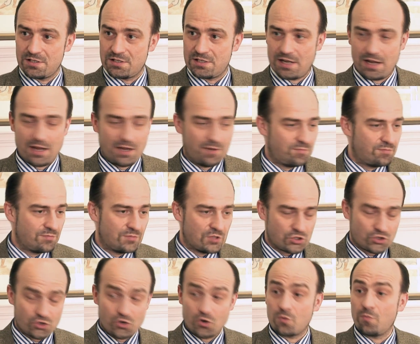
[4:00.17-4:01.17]
say the
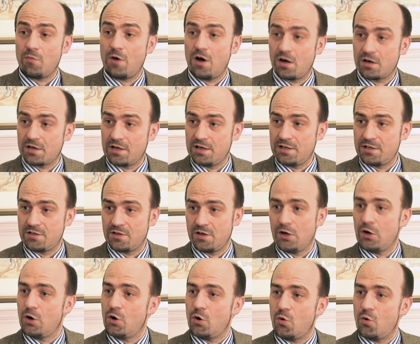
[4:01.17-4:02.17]
stock market
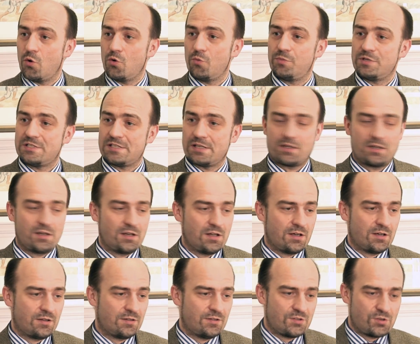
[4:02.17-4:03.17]
or
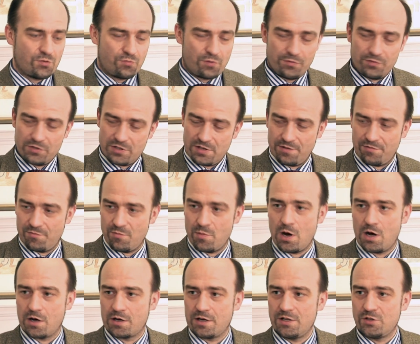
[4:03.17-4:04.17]
particular derivative
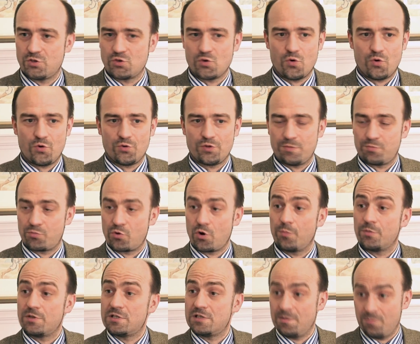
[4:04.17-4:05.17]
markets or the
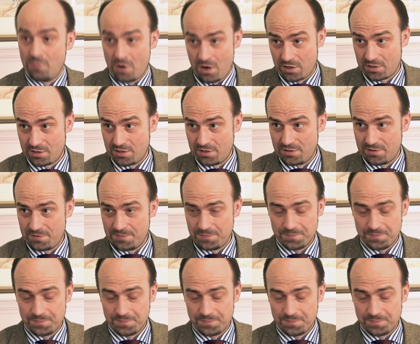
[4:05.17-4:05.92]
property market.